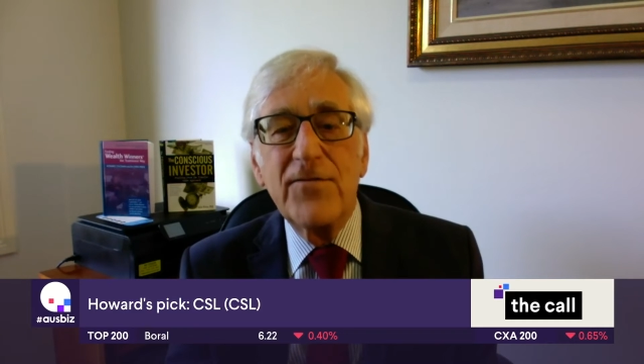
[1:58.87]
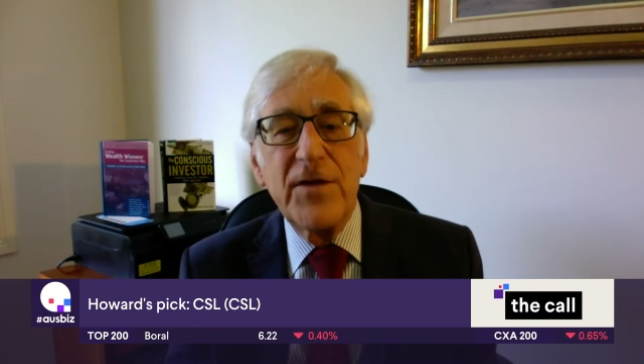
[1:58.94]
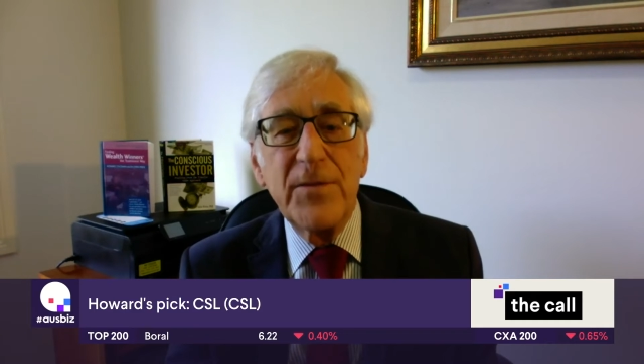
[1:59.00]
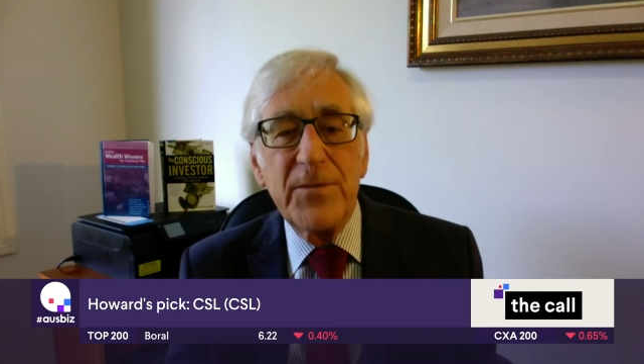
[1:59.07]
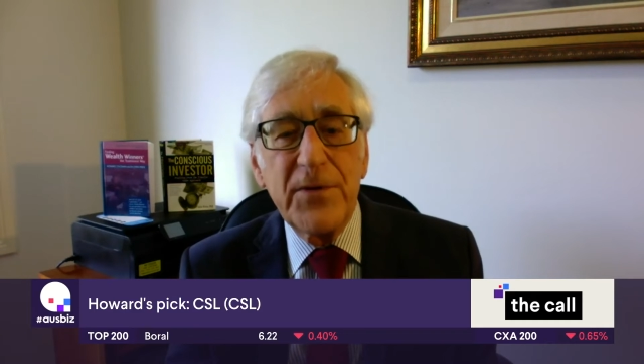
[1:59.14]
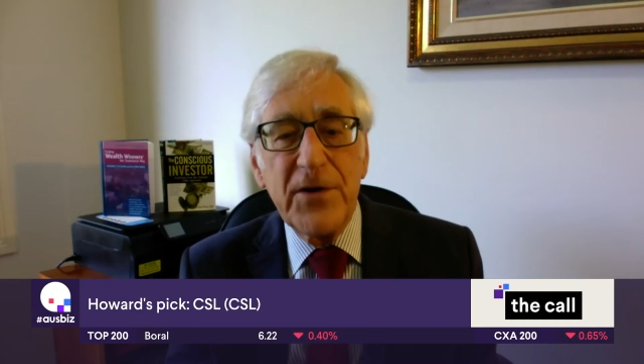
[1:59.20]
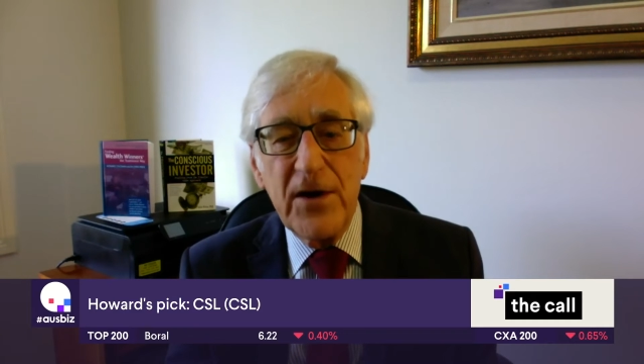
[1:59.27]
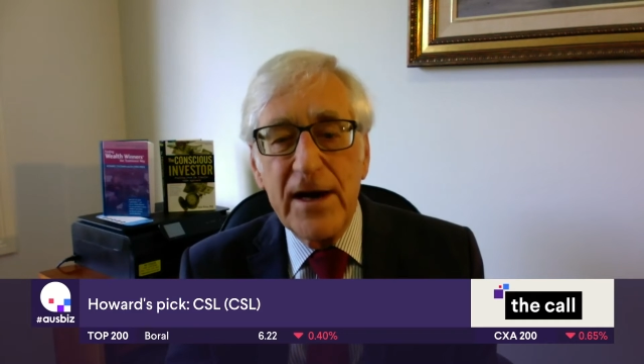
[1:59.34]

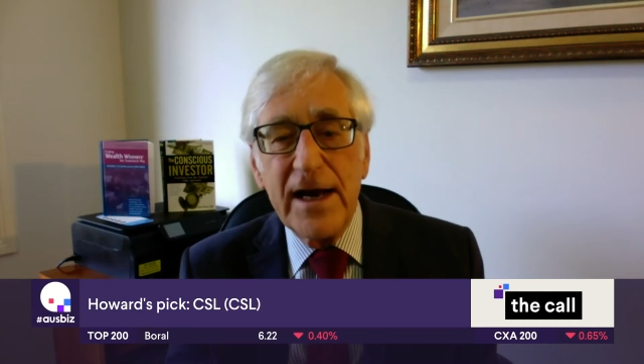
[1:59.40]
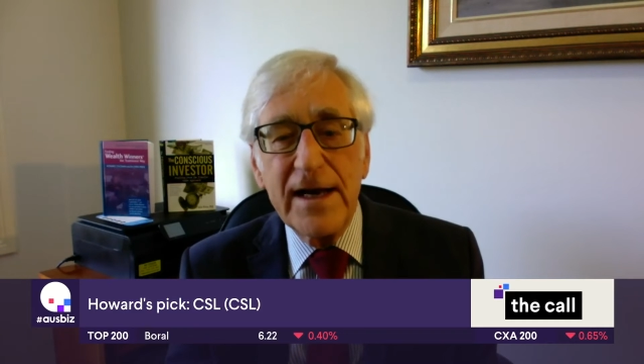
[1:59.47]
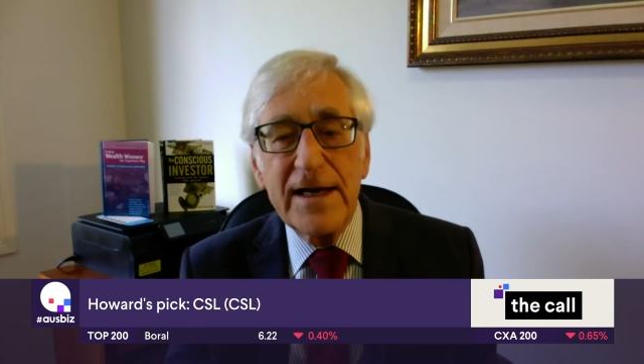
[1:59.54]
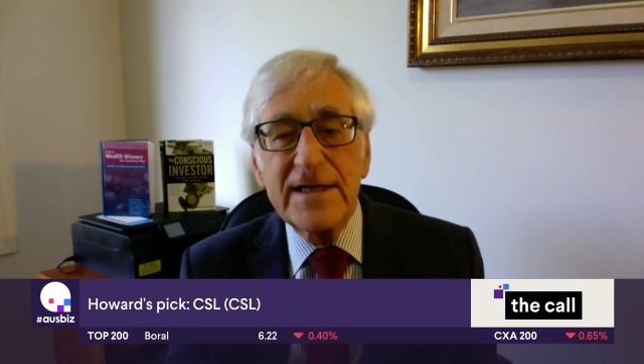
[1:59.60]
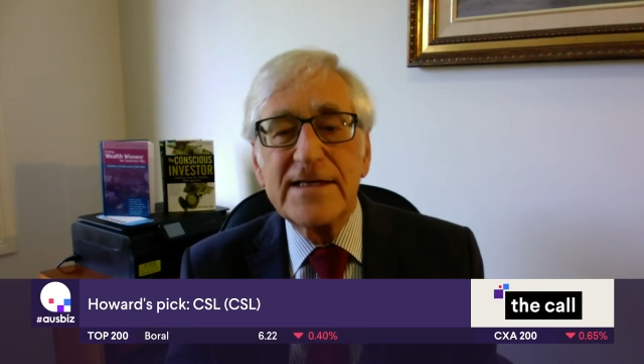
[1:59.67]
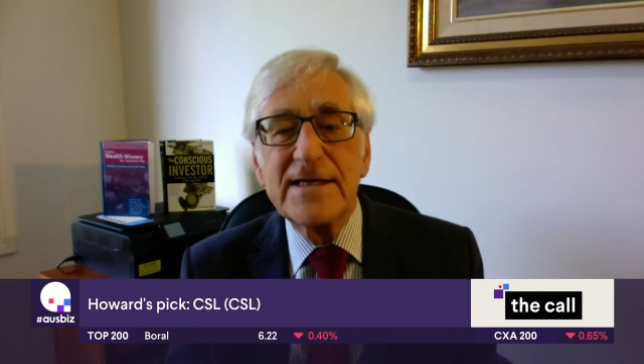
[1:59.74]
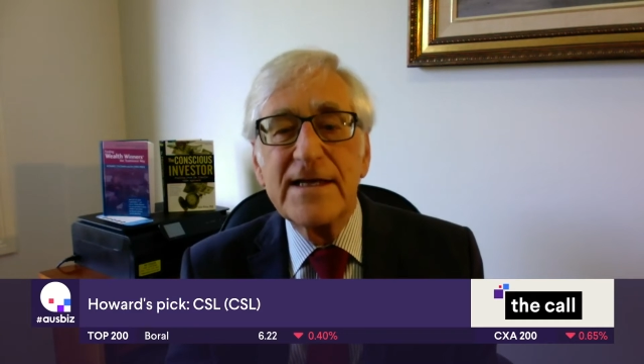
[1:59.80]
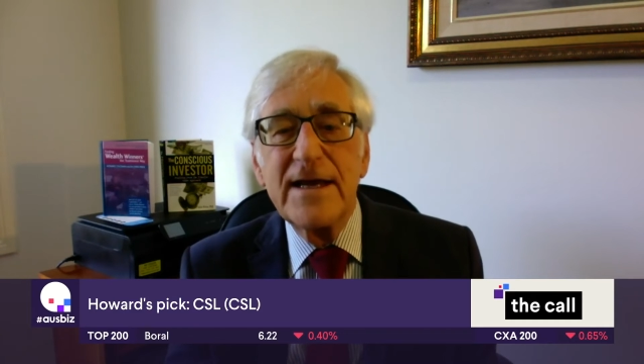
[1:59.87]
of the
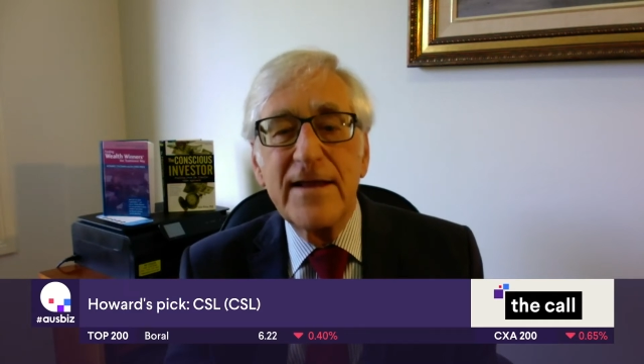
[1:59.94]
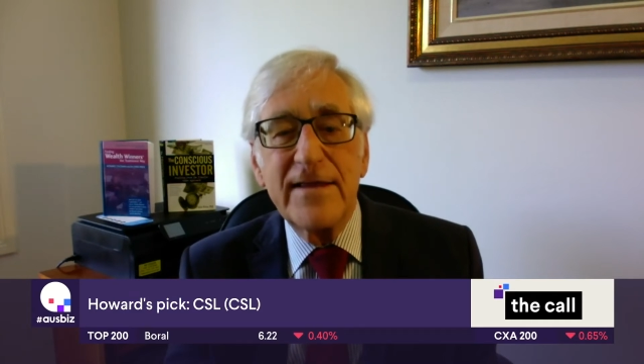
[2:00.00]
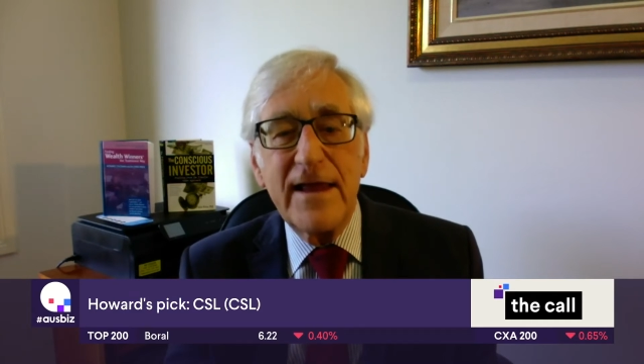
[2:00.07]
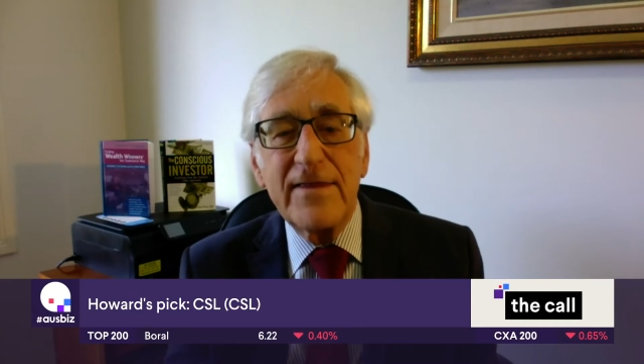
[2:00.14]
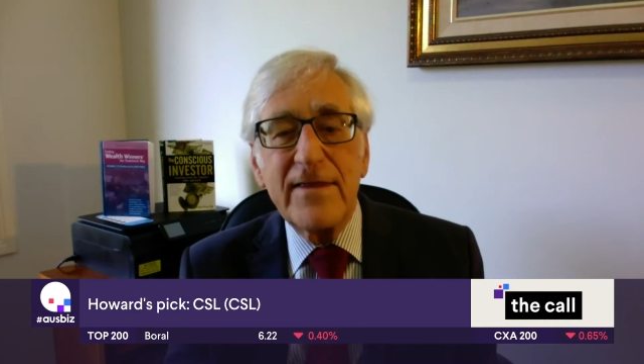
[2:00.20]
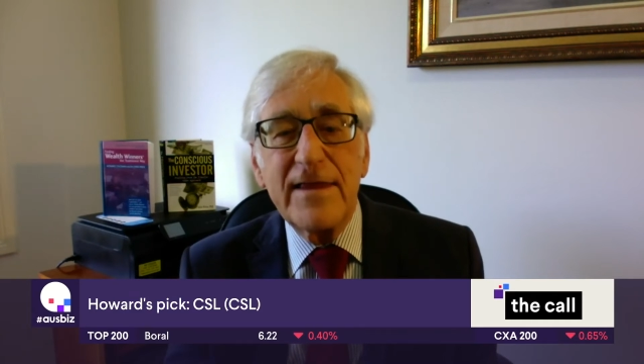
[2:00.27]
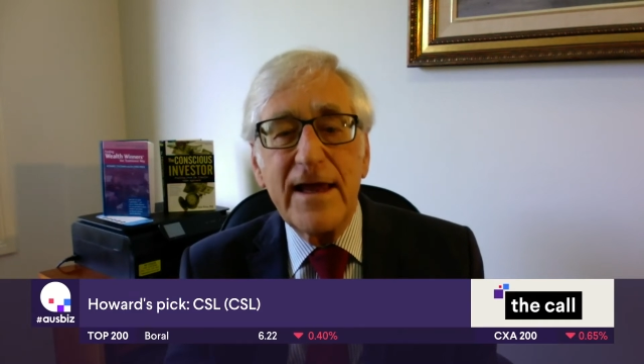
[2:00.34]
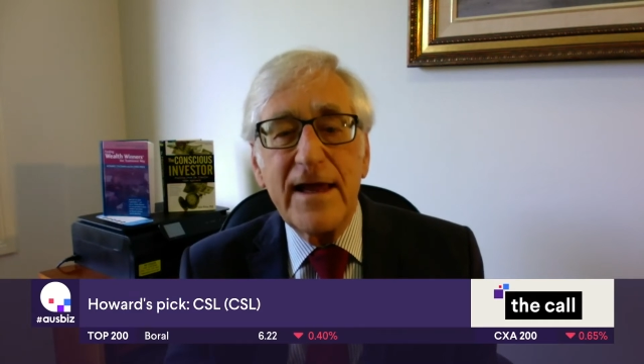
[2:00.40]
products
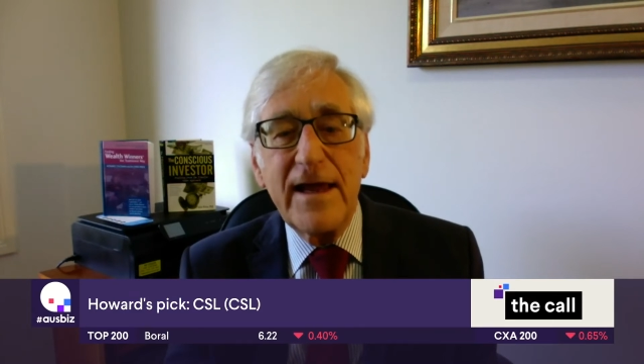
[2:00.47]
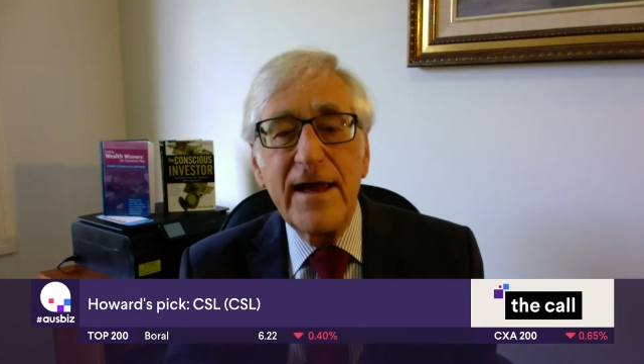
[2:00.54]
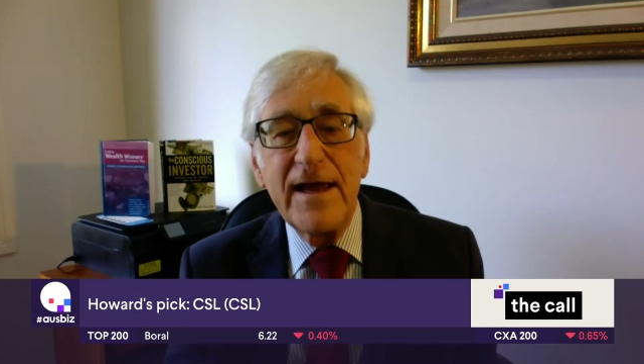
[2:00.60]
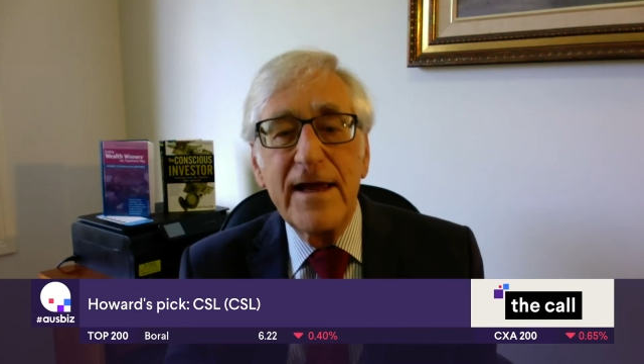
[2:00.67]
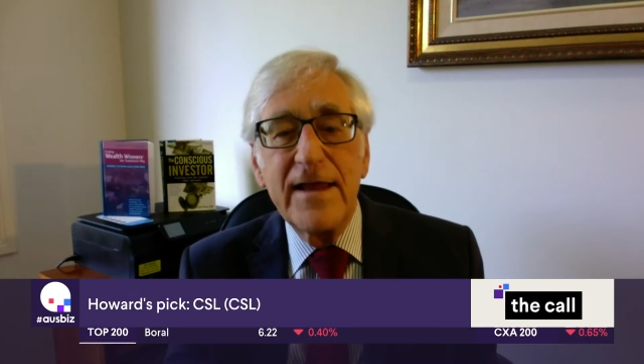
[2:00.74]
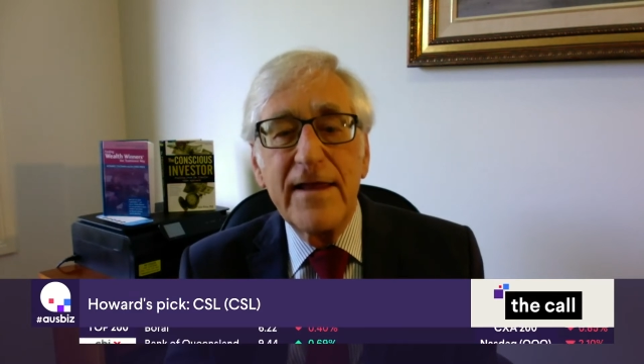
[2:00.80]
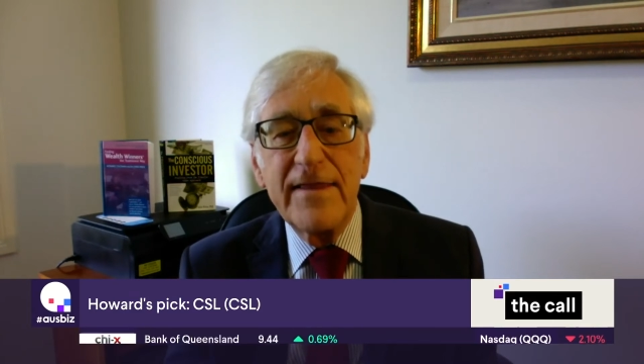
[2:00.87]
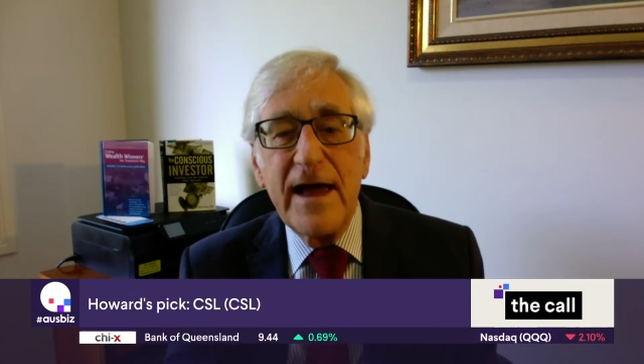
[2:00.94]
that
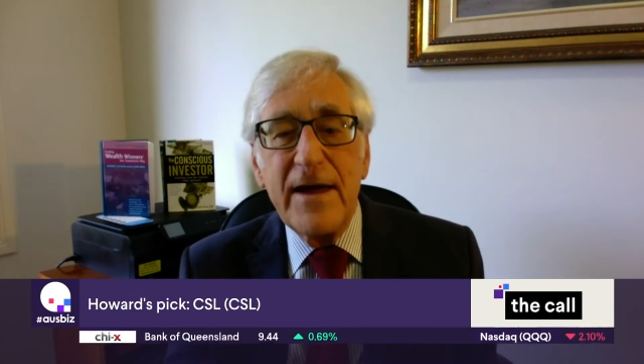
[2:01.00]
they